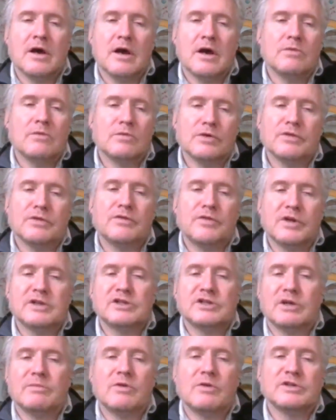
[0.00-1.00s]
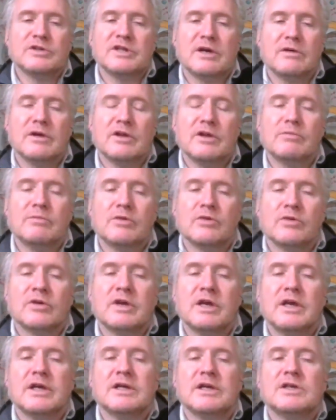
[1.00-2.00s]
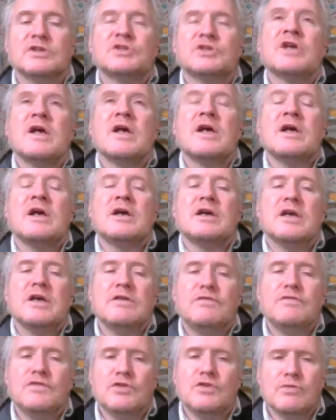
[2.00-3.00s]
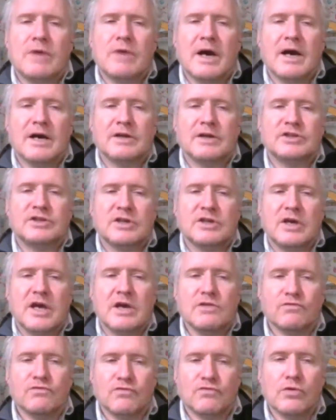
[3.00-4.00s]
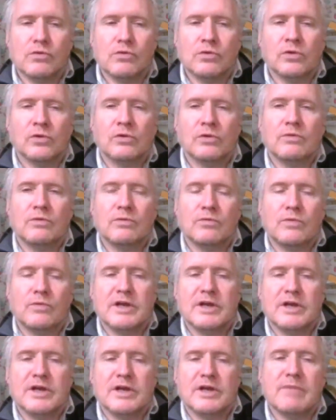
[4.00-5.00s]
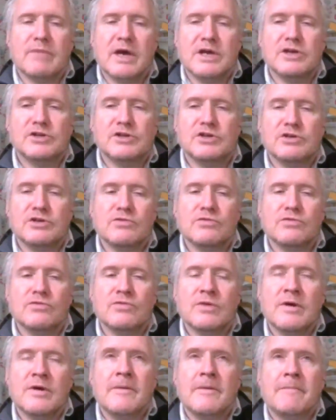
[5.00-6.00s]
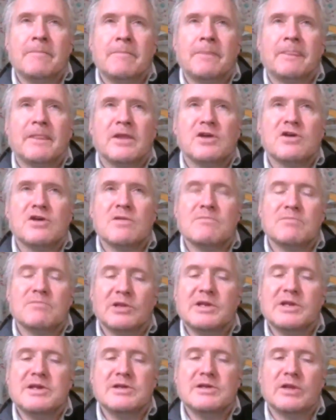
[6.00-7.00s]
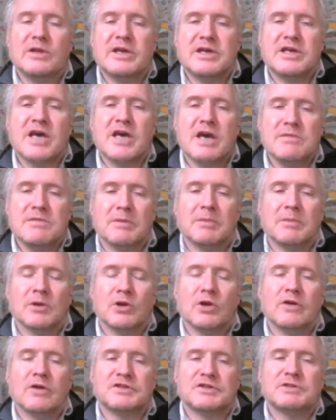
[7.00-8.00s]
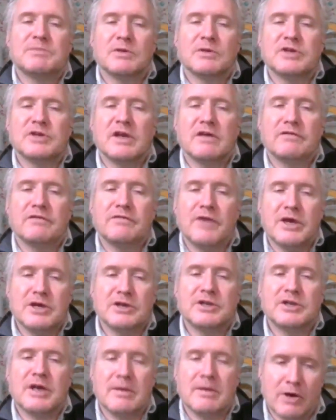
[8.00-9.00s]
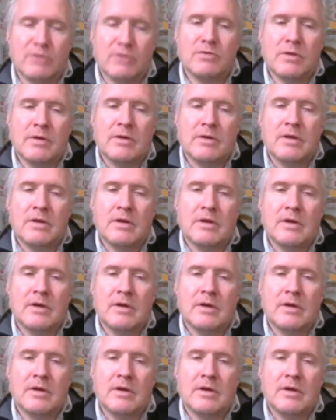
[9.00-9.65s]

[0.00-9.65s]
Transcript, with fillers: Uh, one of the things I point out in the book is if you had a rule which made you completely capable of spotting a fake demo,